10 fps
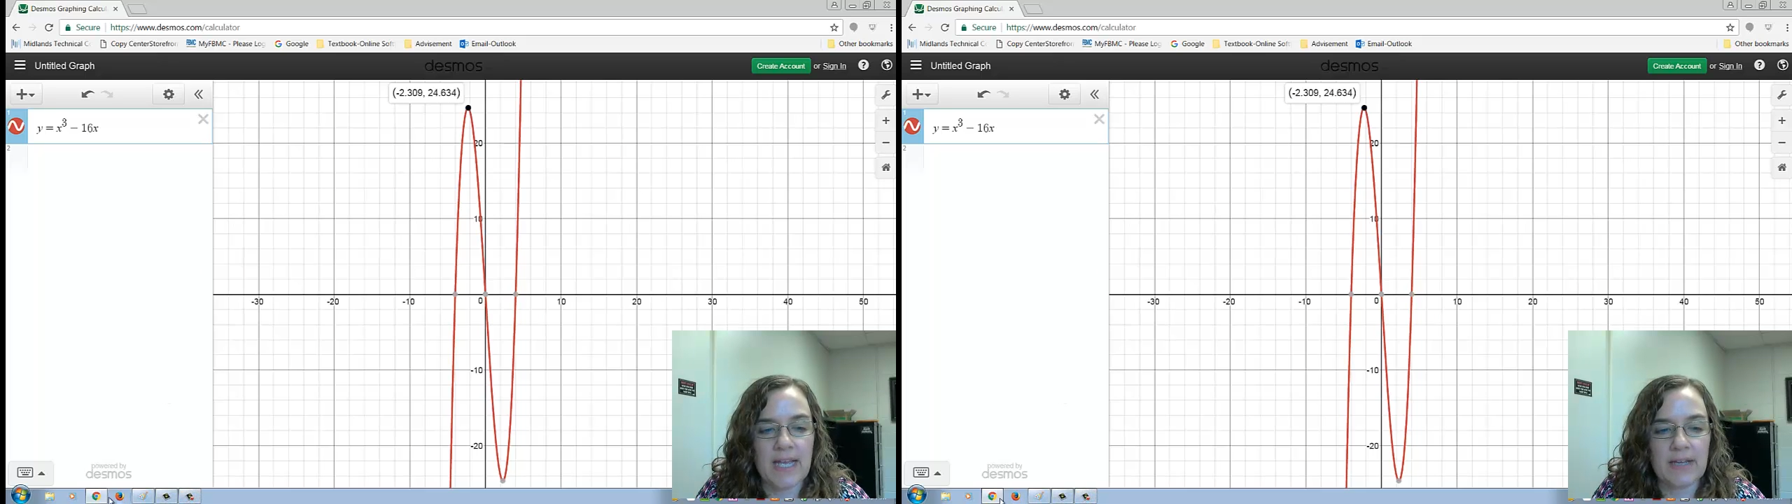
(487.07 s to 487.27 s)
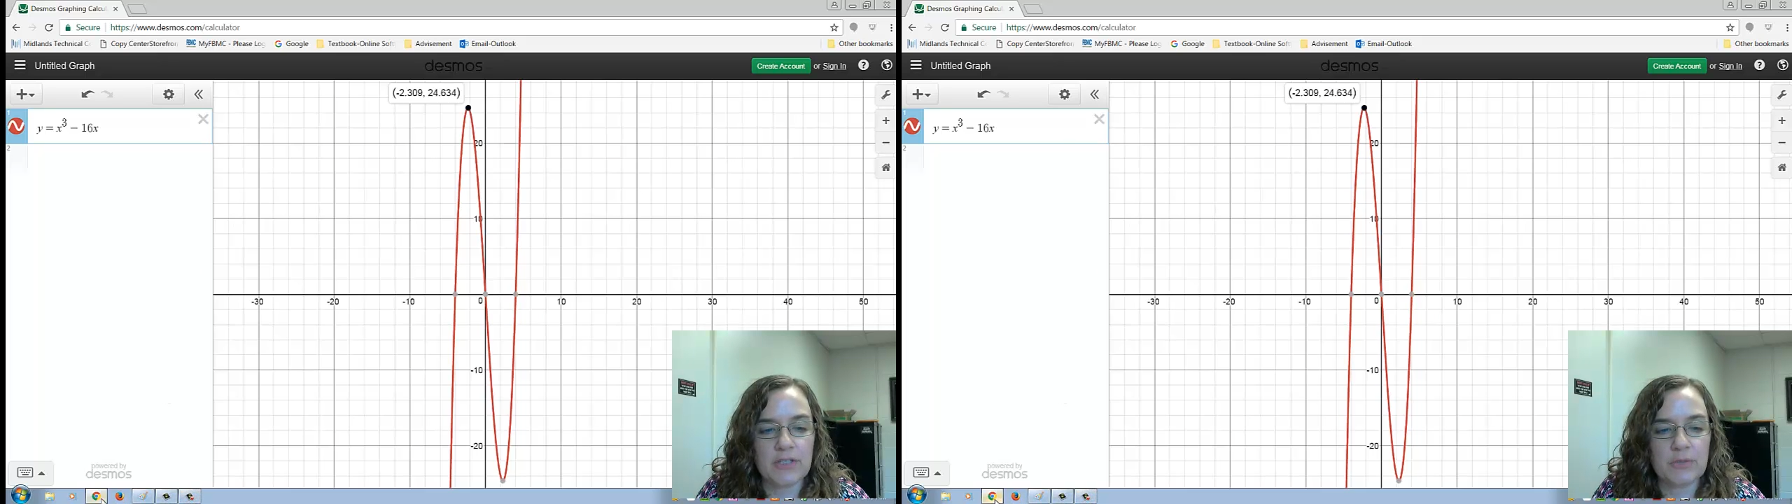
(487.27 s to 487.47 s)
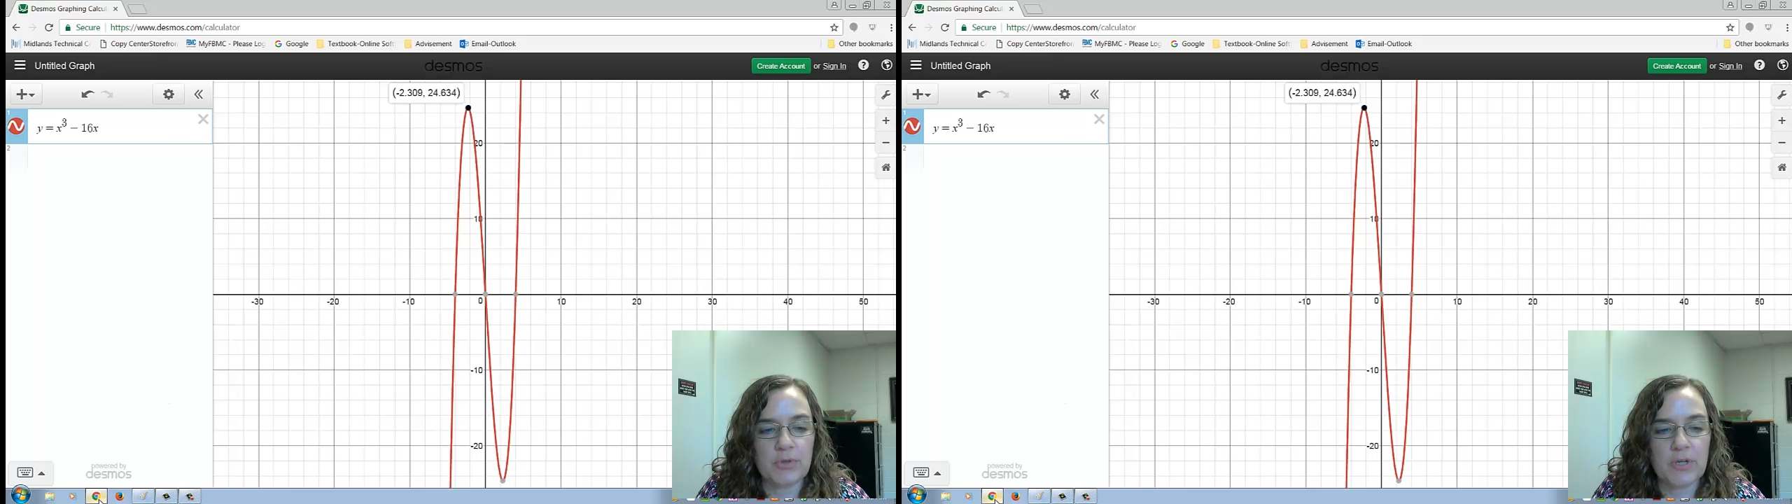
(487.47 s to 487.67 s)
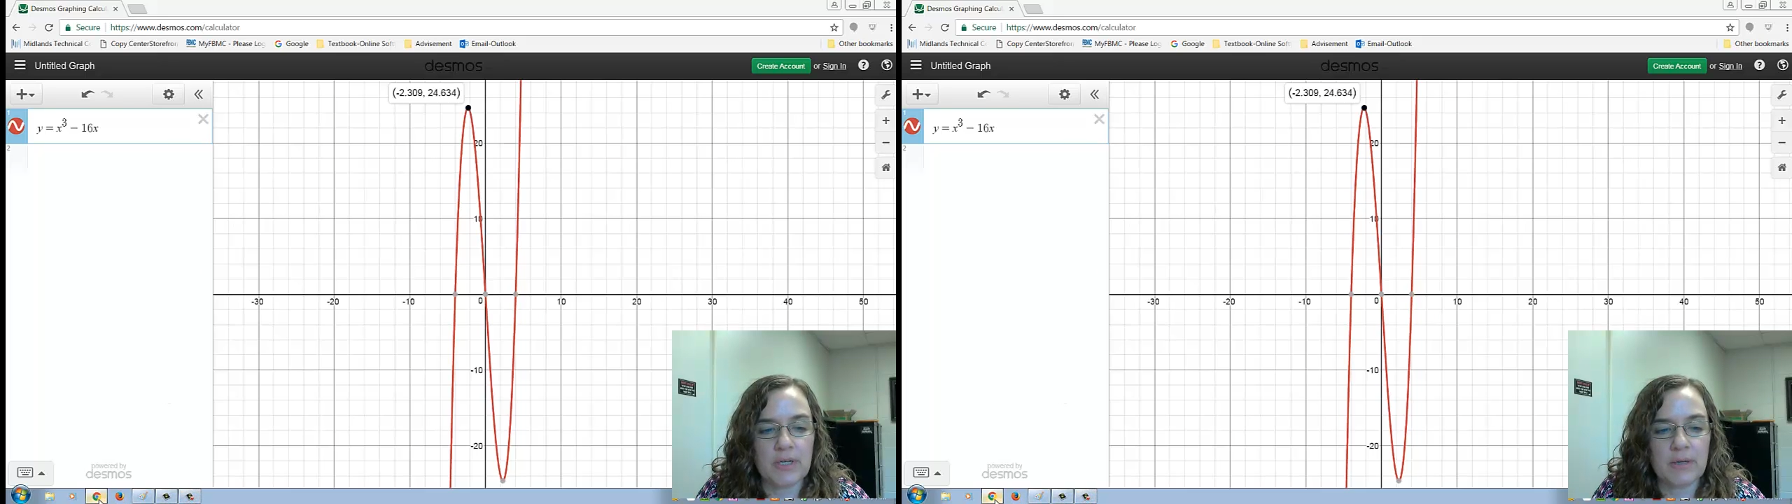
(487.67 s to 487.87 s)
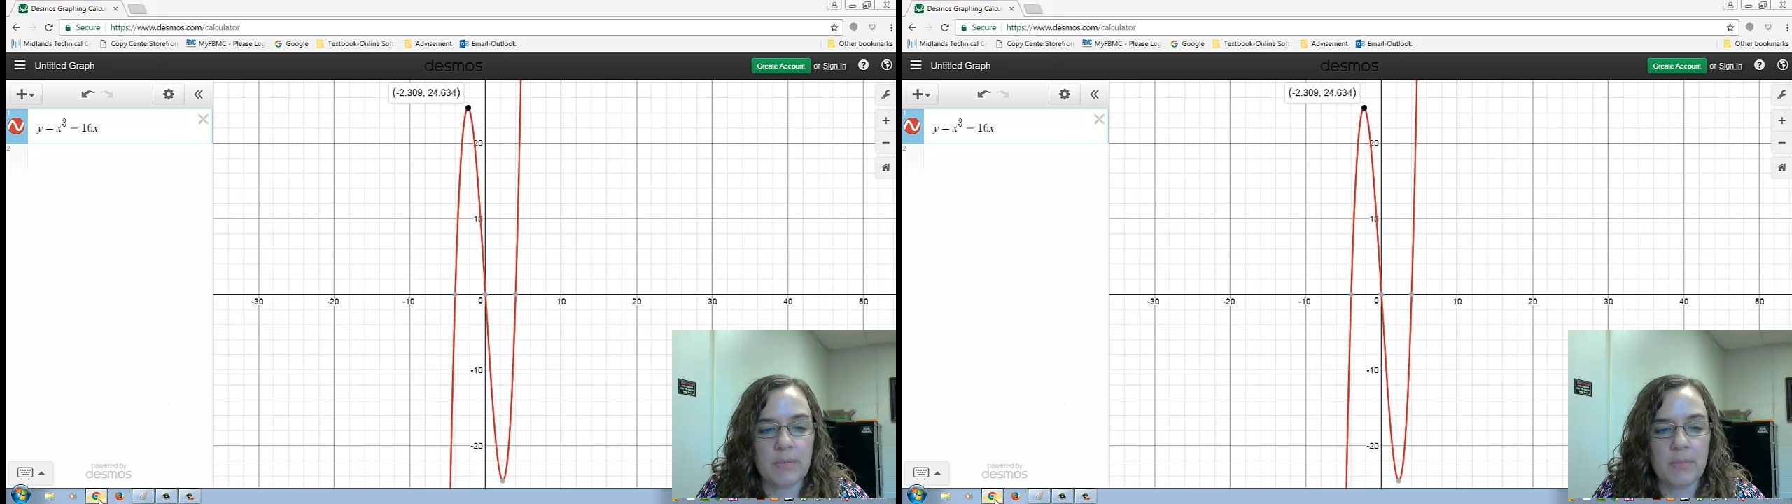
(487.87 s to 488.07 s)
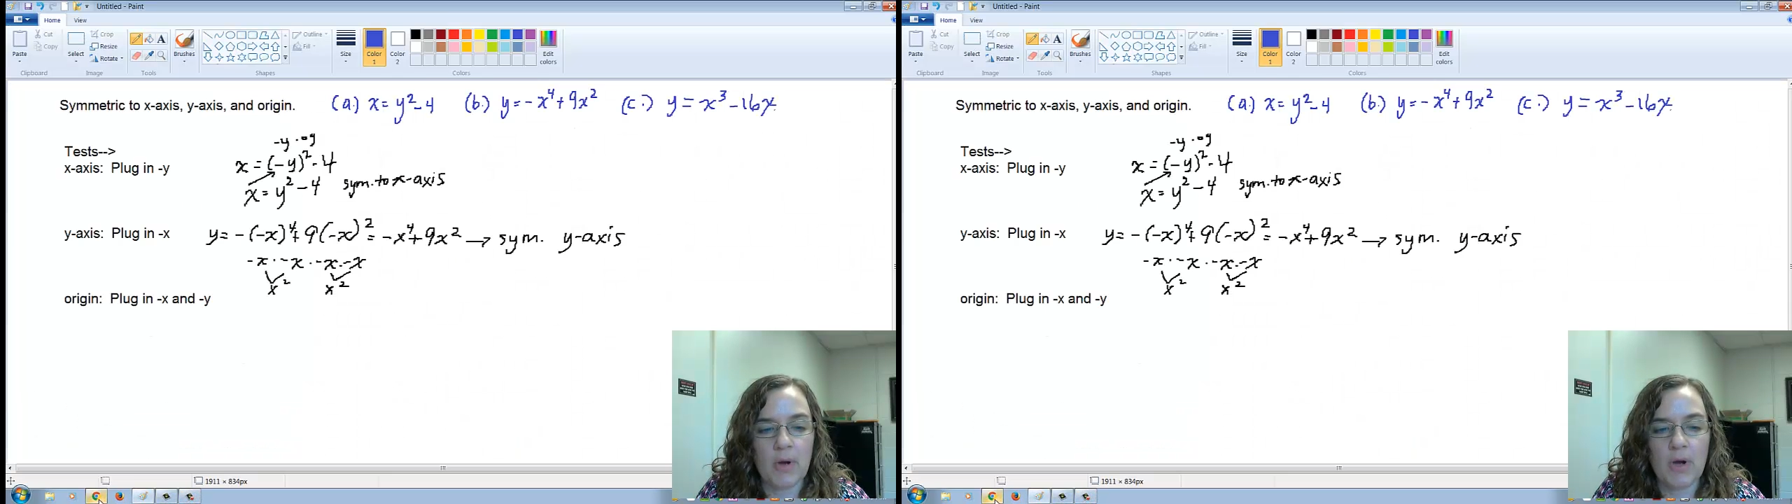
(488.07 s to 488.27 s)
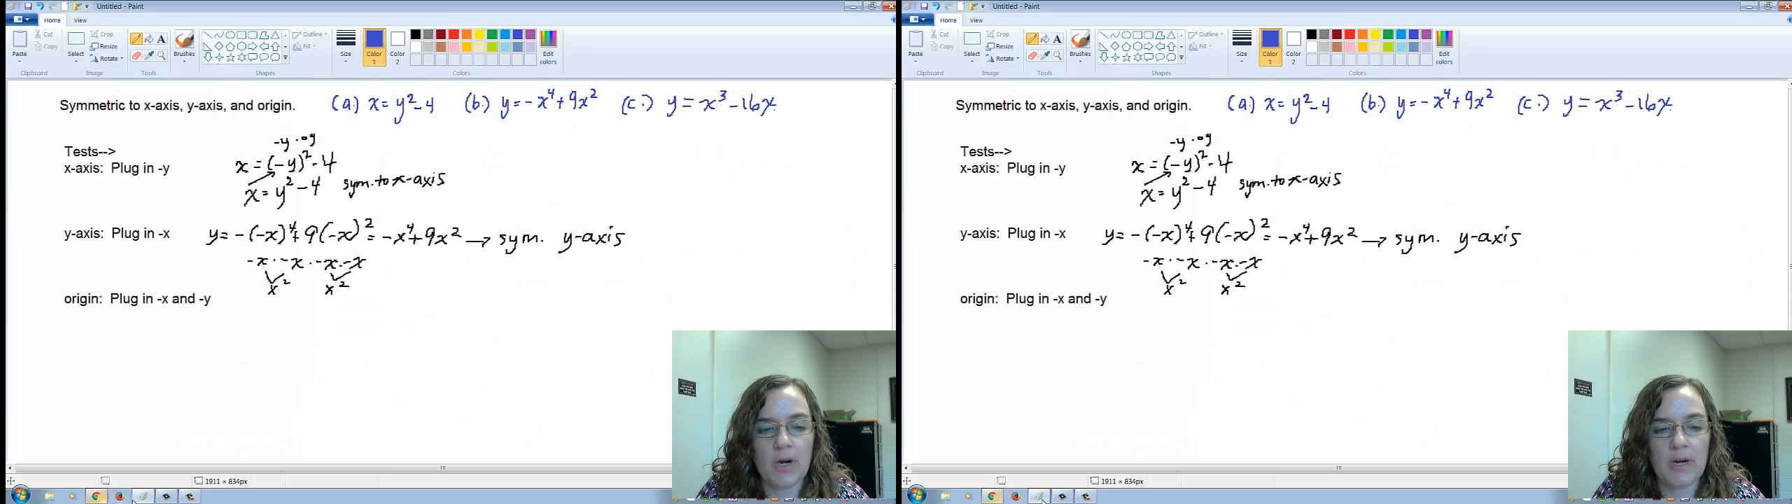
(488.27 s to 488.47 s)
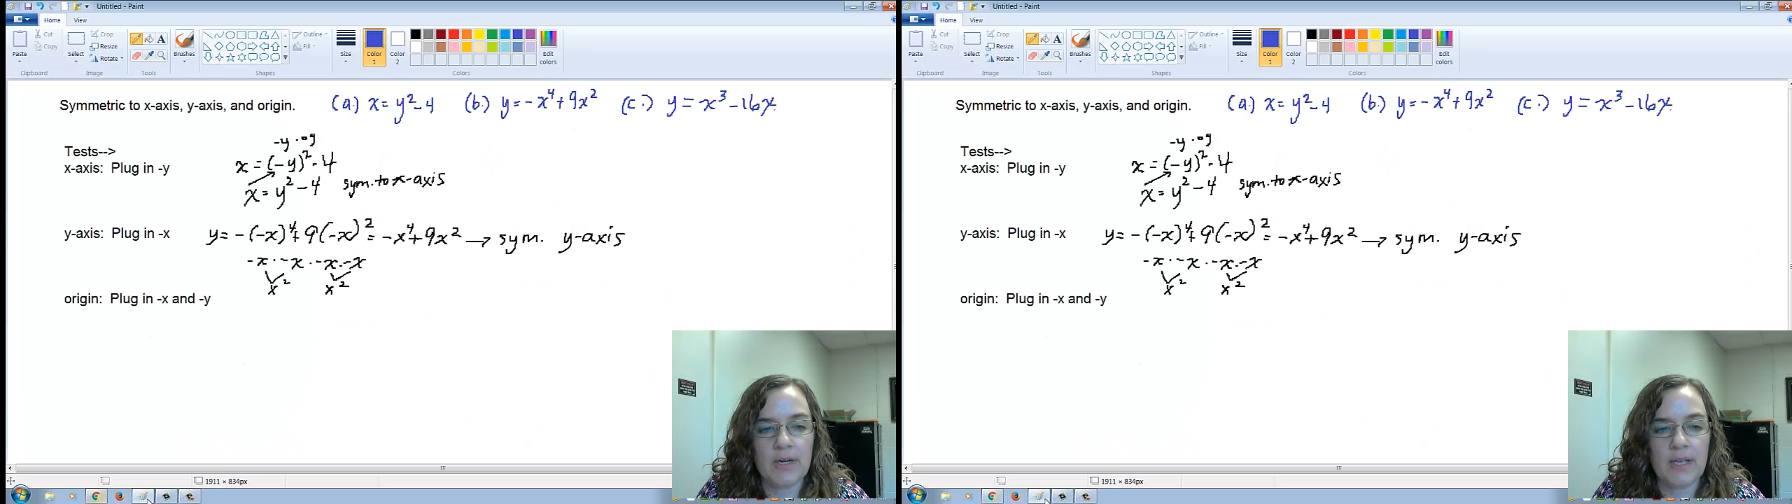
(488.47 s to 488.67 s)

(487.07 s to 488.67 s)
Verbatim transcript: algebra part,